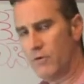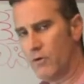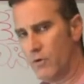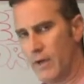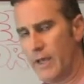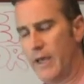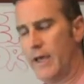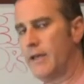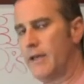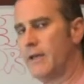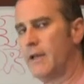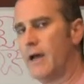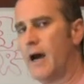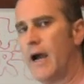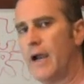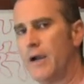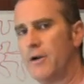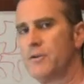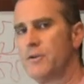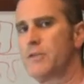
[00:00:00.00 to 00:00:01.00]
go ahead and
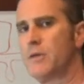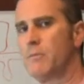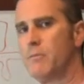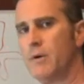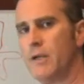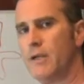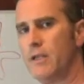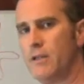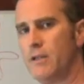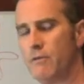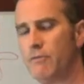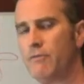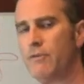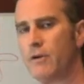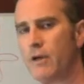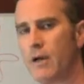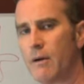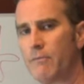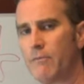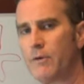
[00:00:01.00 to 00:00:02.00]
hire somebody that you
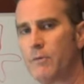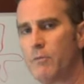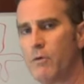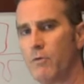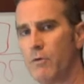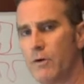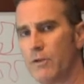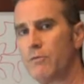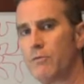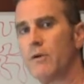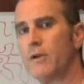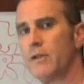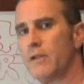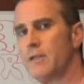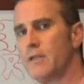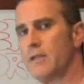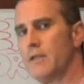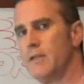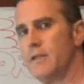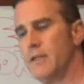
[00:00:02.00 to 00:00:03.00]
feel comfortable with, one of
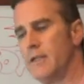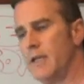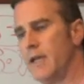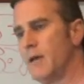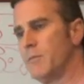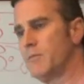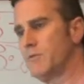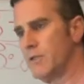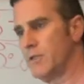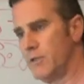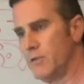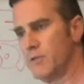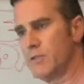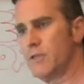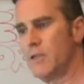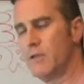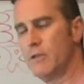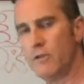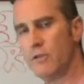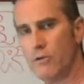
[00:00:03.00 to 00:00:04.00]
the DMs that you
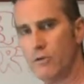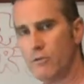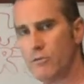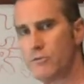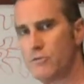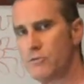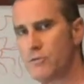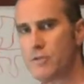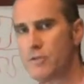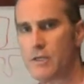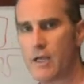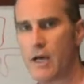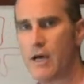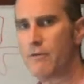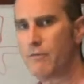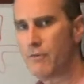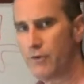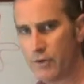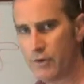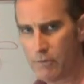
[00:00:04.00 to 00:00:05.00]
see that knows their
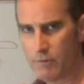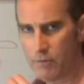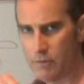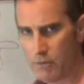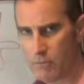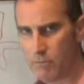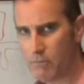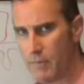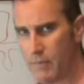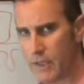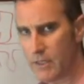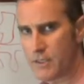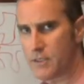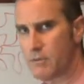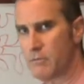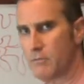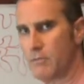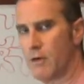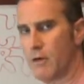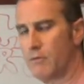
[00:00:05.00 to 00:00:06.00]
stuff, you make
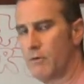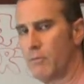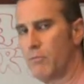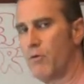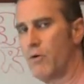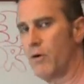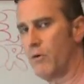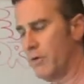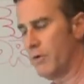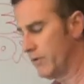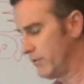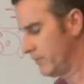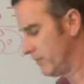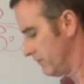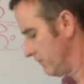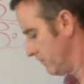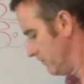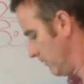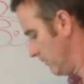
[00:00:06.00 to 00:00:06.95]
some rapport with.